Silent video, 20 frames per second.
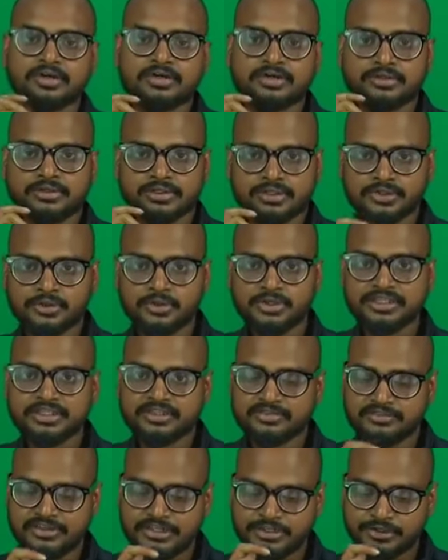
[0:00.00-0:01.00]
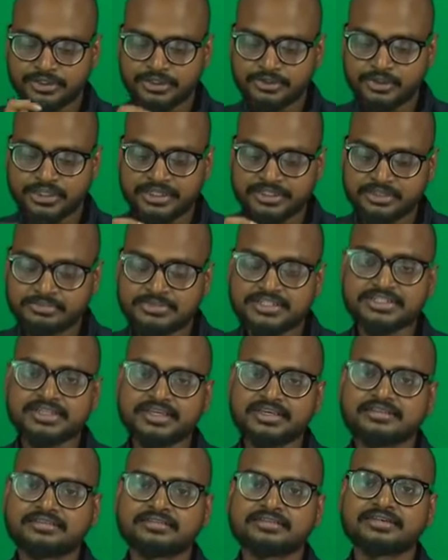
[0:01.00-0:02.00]
uh, doing where you are doing the
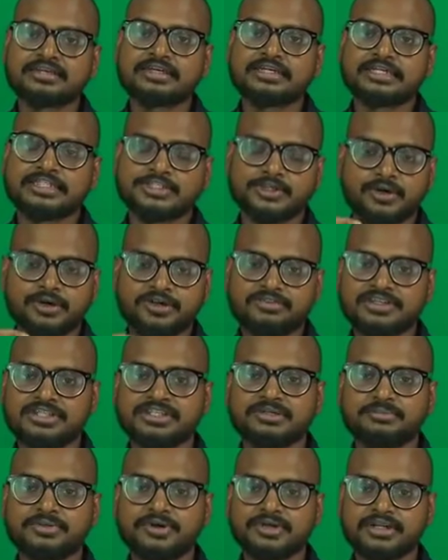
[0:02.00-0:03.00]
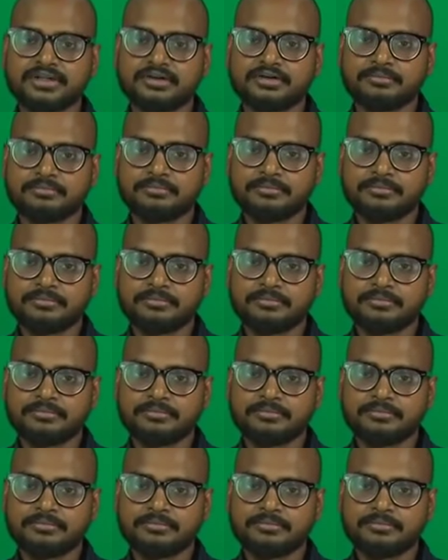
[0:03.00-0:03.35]
mistakes it's always important.